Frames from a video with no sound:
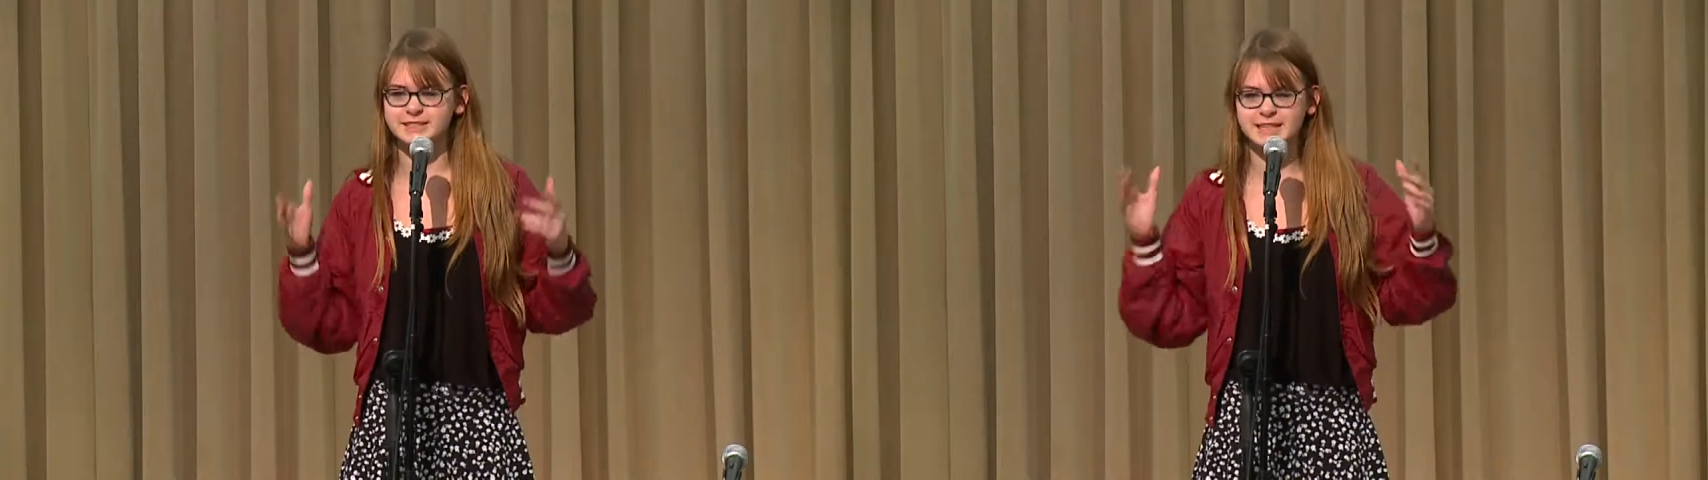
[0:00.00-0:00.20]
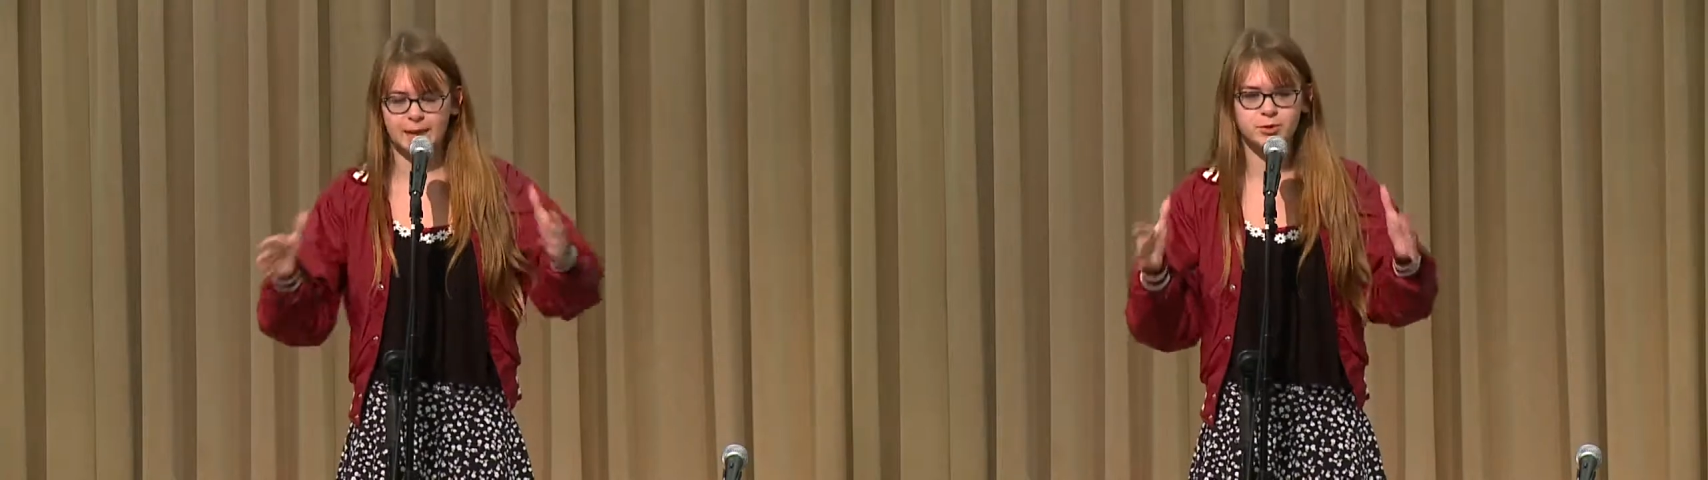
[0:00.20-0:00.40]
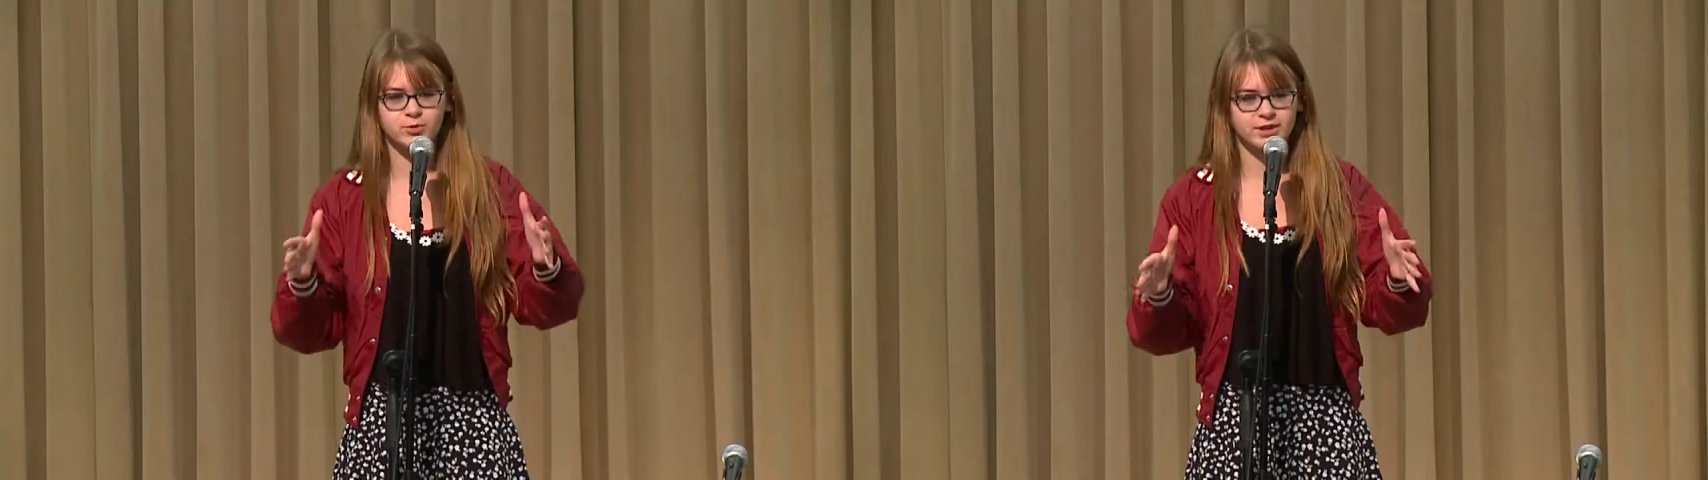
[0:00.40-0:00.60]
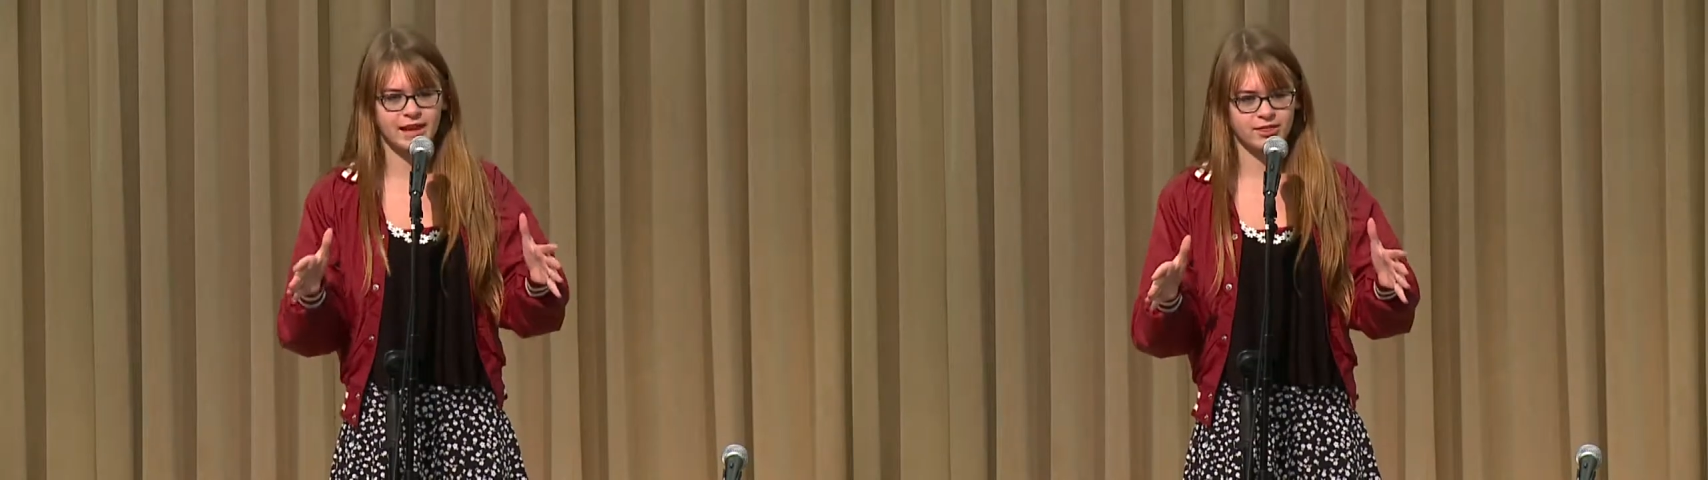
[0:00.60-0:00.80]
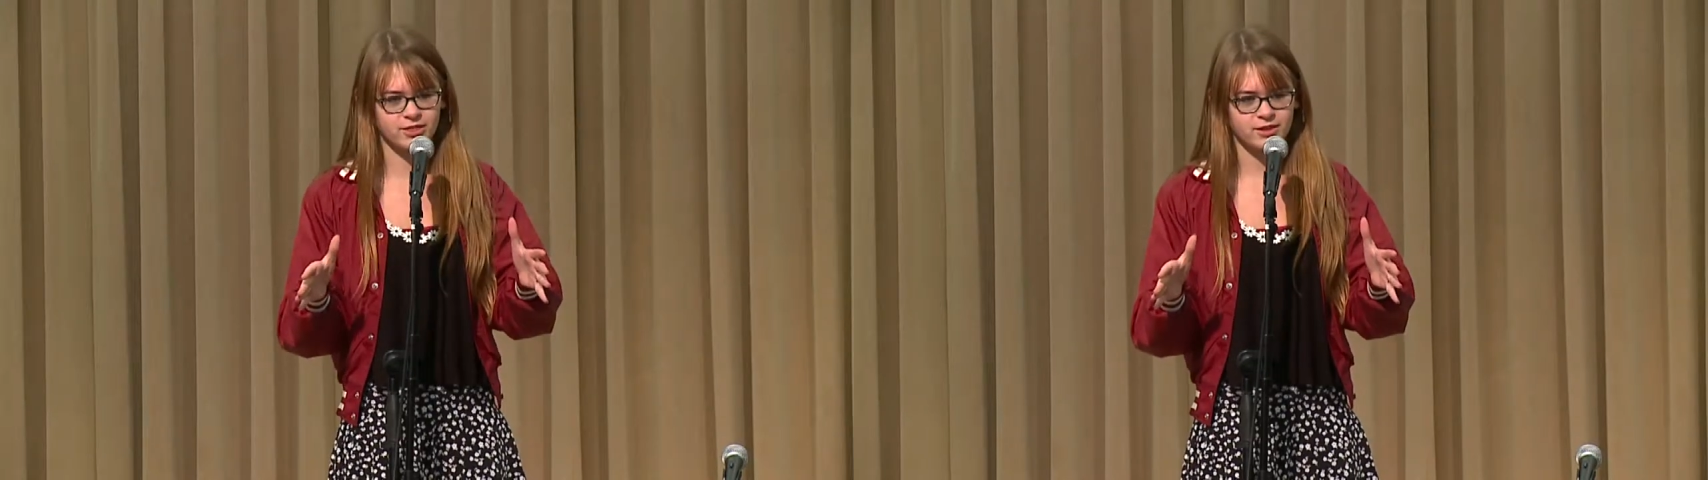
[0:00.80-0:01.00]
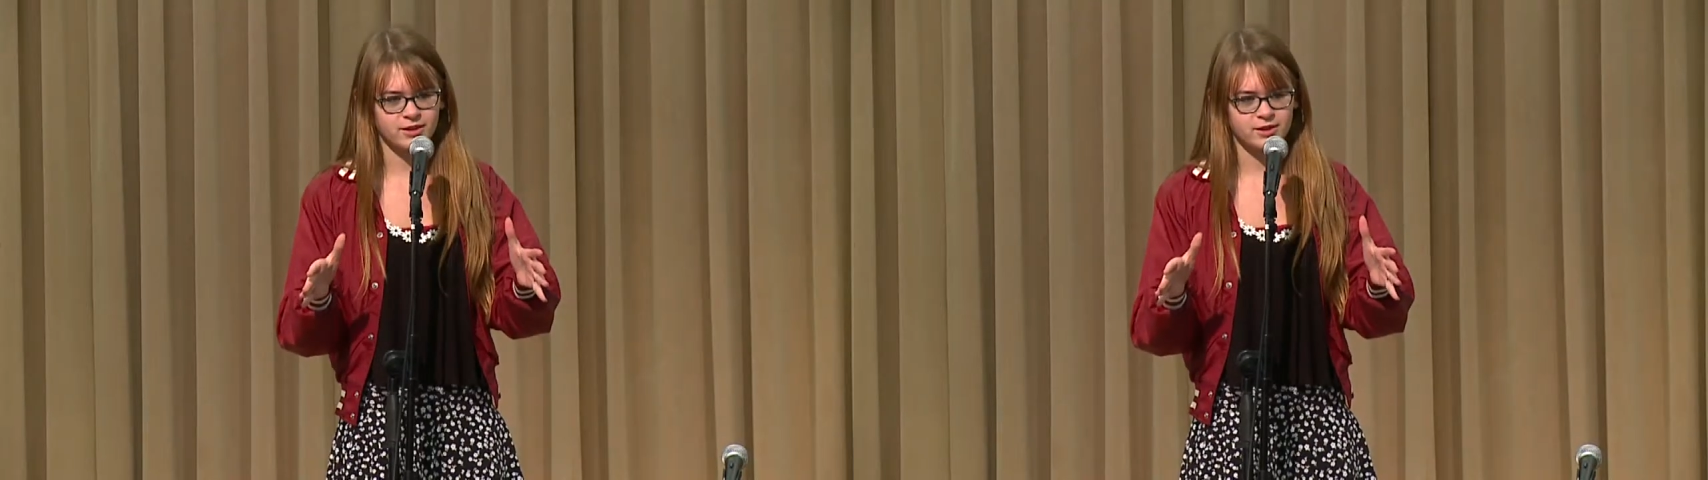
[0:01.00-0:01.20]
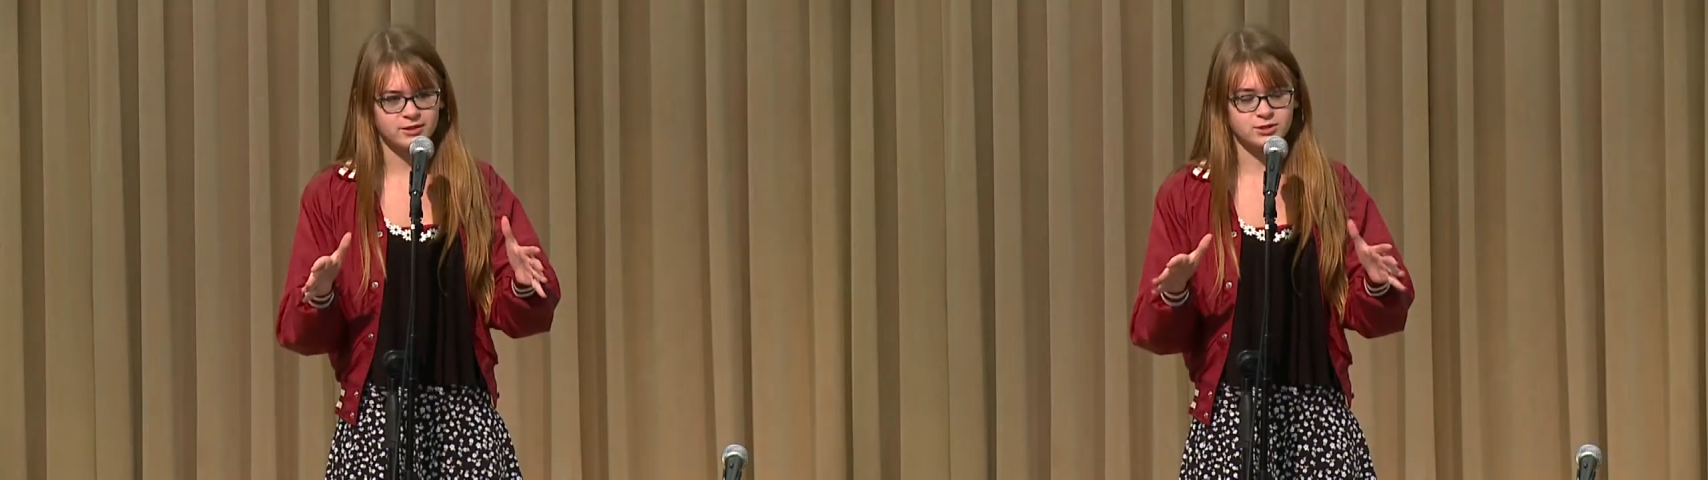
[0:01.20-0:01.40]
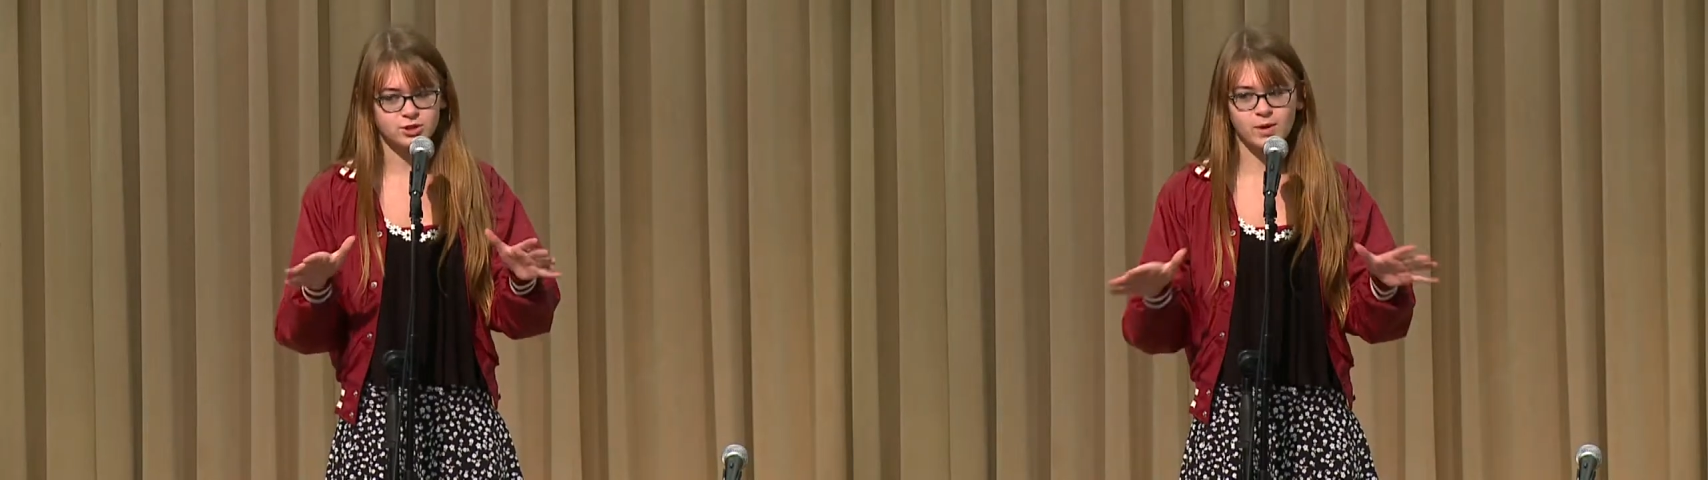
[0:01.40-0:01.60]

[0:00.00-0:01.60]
stab you to death.